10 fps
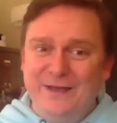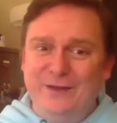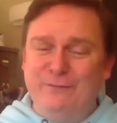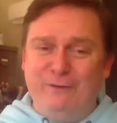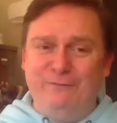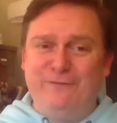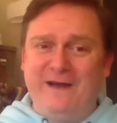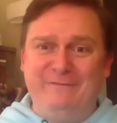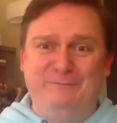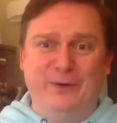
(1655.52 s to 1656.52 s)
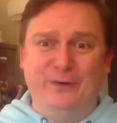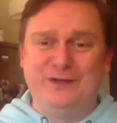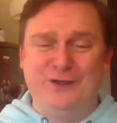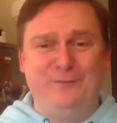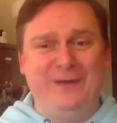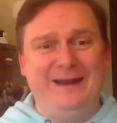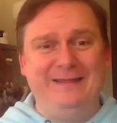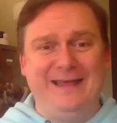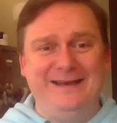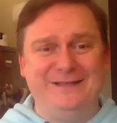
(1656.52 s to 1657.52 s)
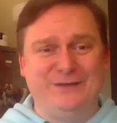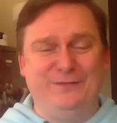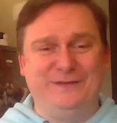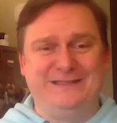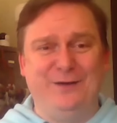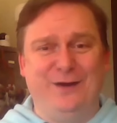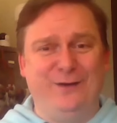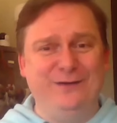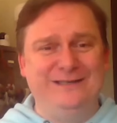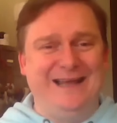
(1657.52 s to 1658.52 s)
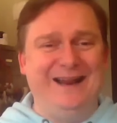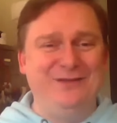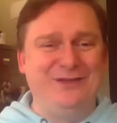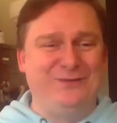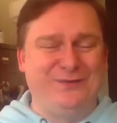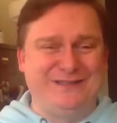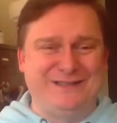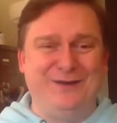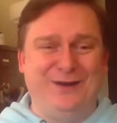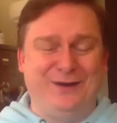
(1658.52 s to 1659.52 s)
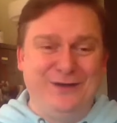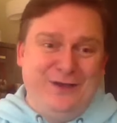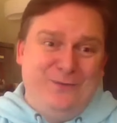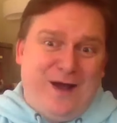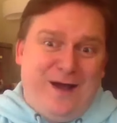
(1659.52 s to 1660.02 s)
You've got five books, you've been in the industry for so long, television for so long, you